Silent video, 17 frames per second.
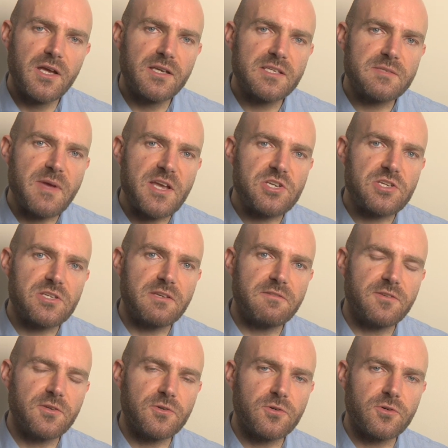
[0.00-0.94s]
especially
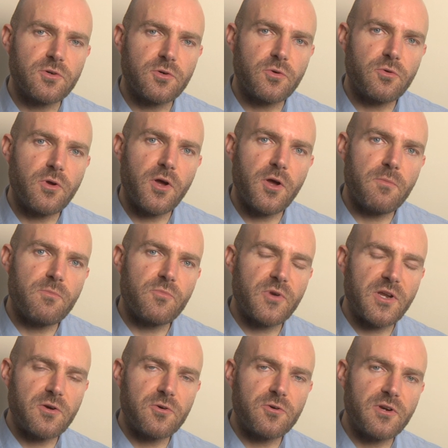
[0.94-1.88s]
if you're
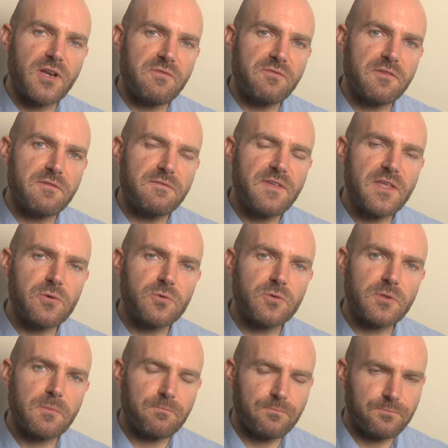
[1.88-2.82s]
recording in the
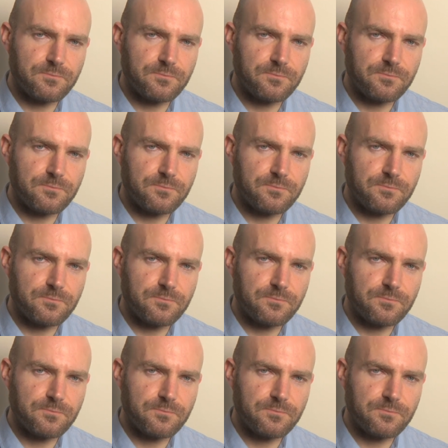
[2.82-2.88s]
field,